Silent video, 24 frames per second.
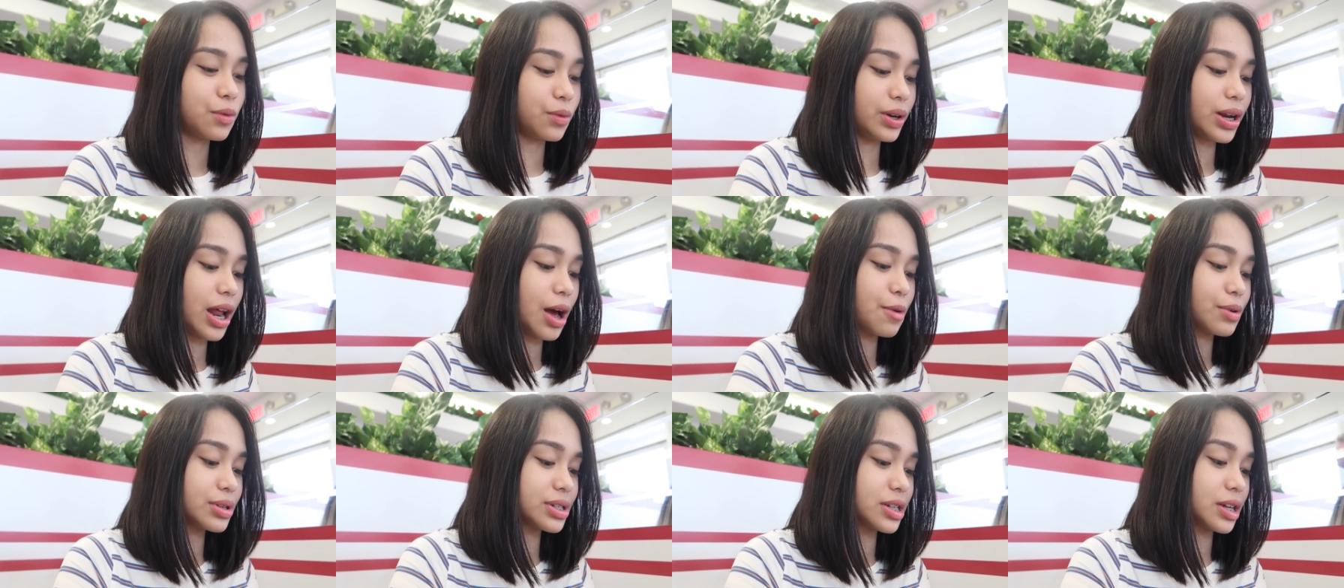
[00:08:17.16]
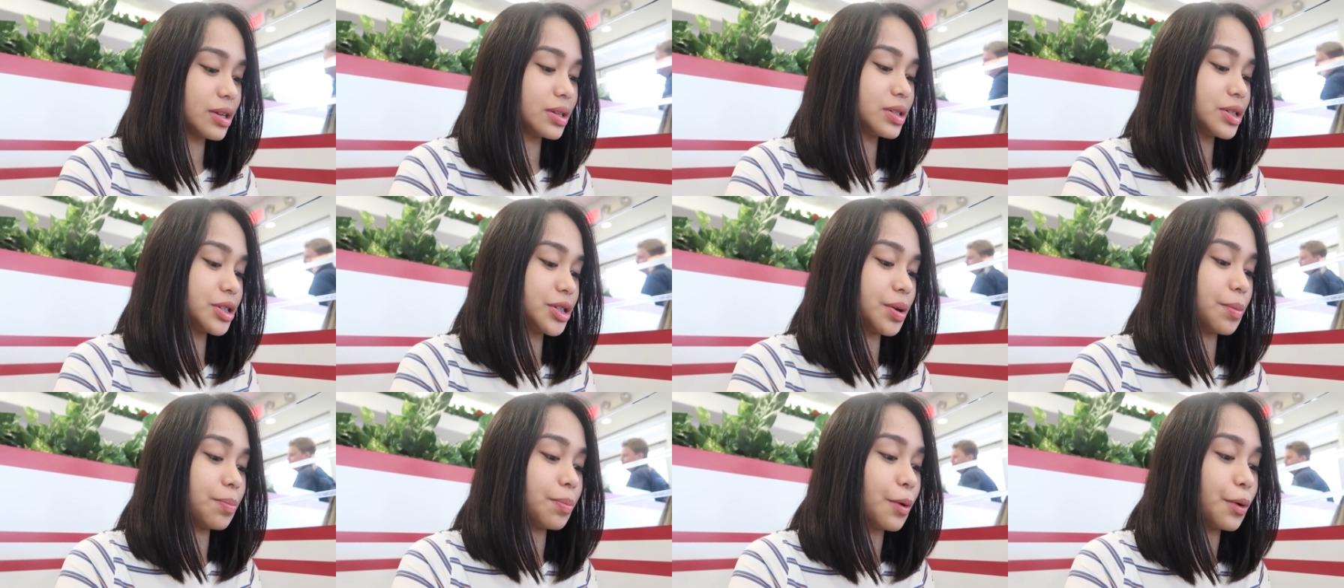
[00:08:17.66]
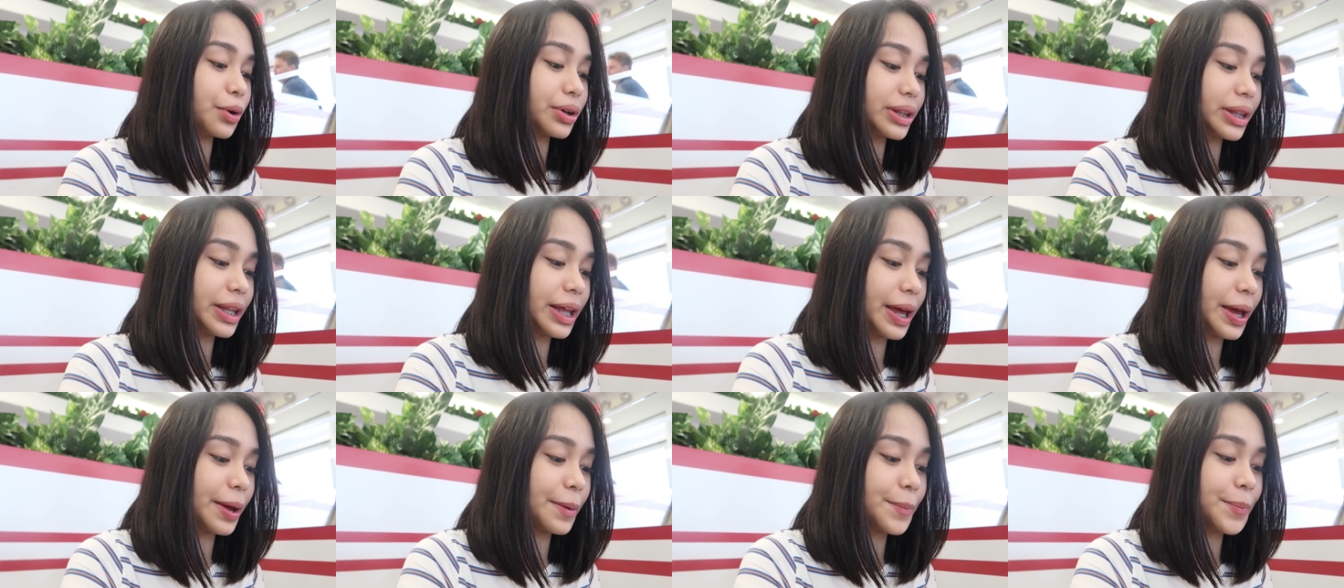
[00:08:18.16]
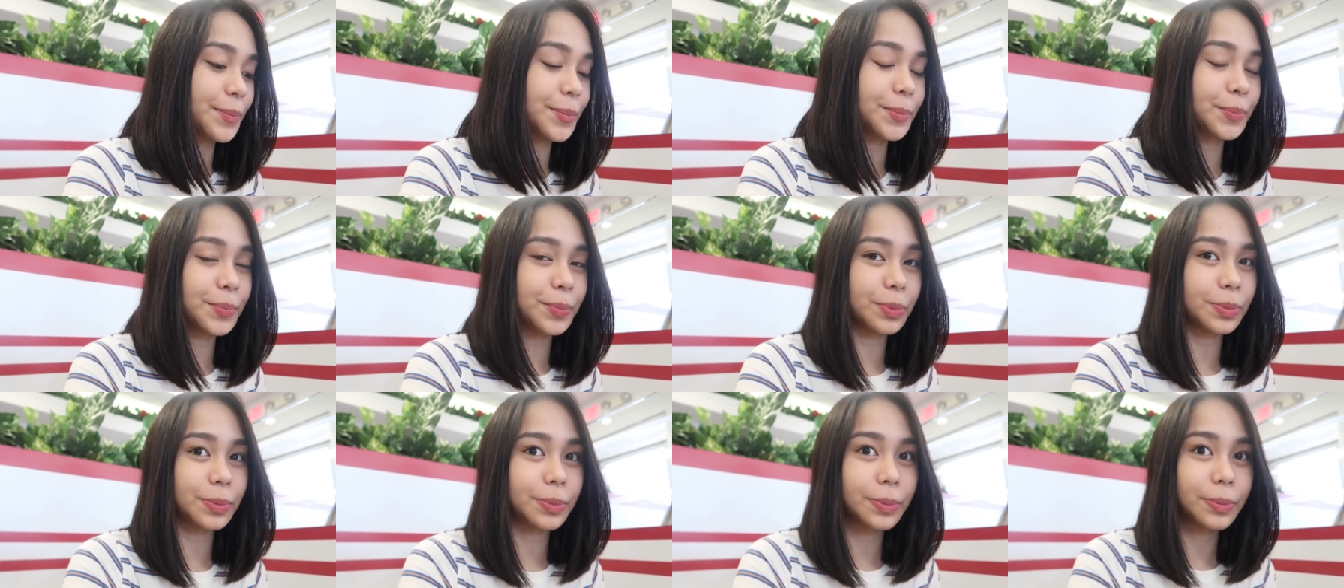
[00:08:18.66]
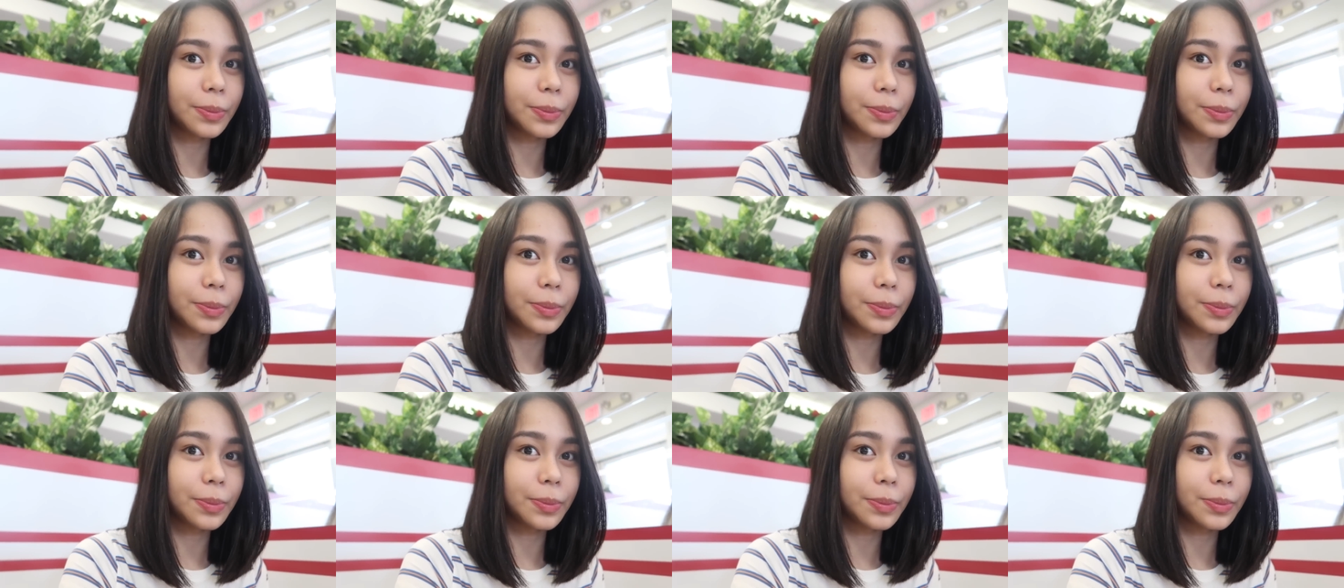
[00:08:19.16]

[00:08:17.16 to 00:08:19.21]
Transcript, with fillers: When I was at Chipotle,